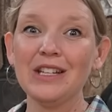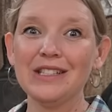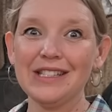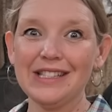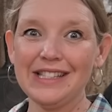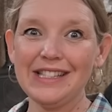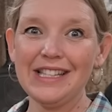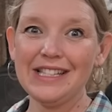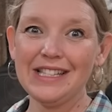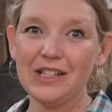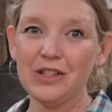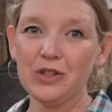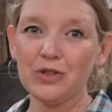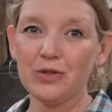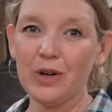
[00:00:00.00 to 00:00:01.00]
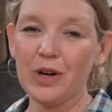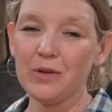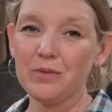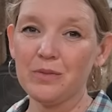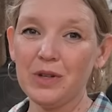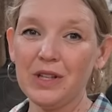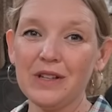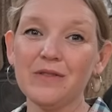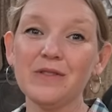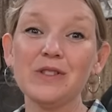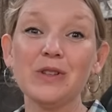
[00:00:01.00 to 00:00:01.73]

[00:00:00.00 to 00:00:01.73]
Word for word: to season your ground beef.